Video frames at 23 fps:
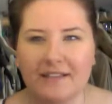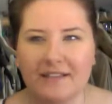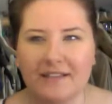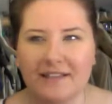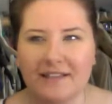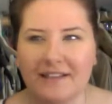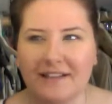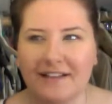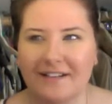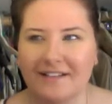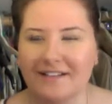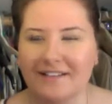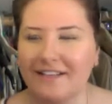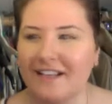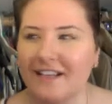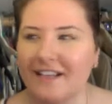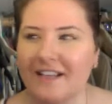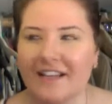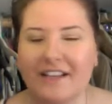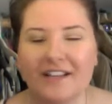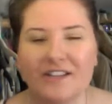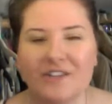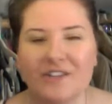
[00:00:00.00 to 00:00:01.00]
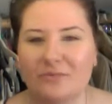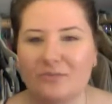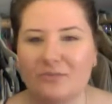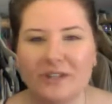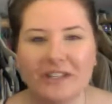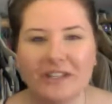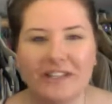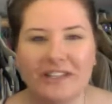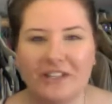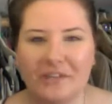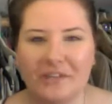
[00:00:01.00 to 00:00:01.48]
It's
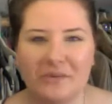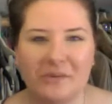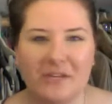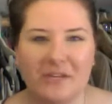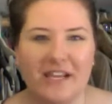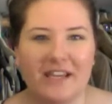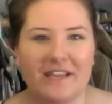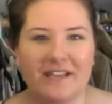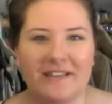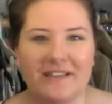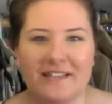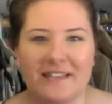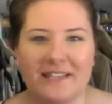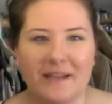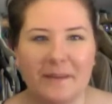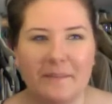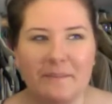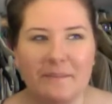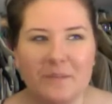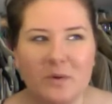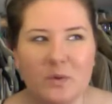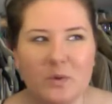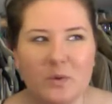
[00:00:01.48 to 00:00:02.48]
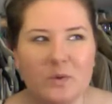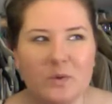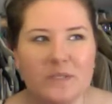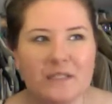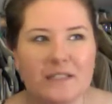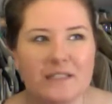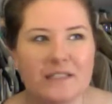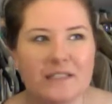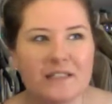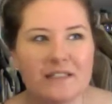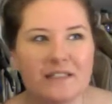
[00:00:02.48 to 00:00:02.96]
really unique. It's like a
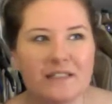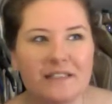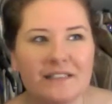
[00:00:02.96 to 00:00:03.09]
mousse.